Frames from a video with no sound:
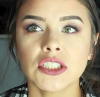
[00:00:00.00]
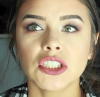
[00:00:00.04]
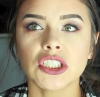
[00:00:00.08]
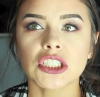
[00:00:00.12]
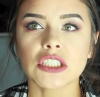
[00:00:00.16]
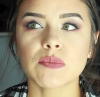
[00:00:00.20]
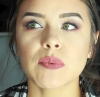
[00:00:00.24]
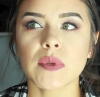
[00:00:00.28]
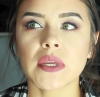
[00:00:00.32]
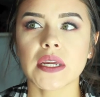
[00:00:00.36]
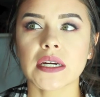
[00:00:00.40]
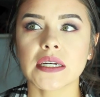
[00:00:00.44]

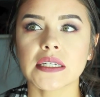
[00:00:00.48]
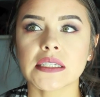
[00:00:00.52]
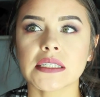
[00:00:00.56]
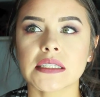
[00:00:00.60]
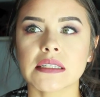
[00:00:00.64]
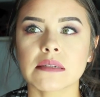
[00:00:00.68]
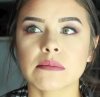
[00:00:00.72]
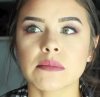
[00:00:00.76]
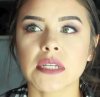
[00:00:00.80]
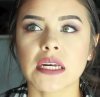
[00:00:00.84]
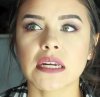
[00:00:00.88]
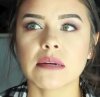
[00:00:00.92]
just because
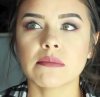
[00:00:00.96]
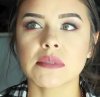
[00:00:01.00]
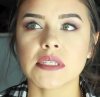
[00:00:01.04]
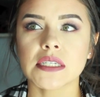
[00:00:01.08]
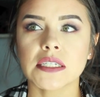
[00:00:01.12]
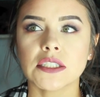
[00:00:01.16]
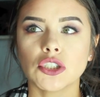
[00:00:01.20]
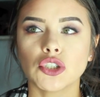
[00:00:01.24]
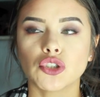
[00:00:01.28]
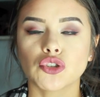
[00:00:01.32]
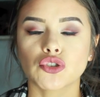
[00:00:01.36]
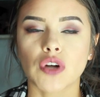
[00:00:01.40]
sometimes
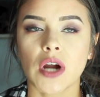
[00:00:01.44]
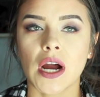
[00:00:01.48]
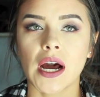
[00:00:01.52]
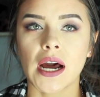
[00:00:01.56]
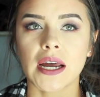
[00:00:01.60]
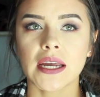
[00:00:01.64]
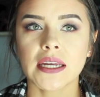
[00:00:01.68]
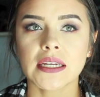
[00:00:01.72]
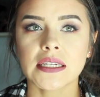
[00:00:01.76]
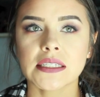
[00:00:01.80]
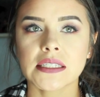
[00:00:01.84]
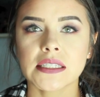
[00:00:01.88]
it
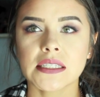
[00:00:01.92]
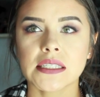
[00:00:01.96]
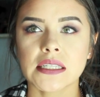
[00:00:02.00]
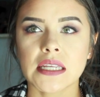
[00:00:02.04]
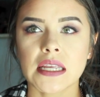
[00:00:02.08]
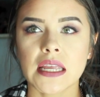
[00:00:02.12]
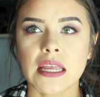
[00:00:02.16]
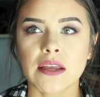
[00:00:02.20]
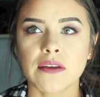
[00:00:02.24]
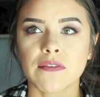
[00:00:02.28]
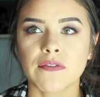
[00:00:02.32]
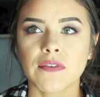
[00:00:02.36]
dries
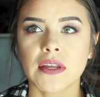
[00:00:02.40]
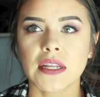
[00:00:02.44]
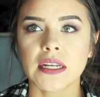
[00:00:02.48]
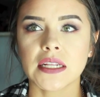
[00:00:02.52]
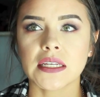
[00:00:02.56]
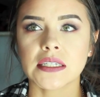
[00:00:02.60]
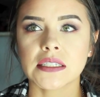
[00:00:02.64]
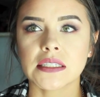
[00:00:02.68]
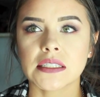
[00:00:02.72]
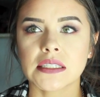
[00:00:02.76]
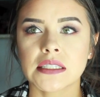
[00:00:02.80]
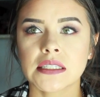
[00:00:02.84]
if it
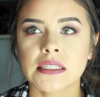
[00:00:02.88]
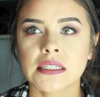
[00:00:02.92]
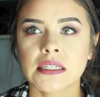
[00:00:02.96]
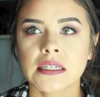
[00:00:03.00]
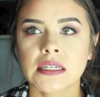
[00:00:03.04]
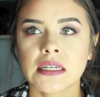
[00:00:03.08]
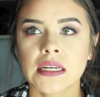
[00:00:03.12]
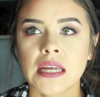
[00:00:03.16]
is,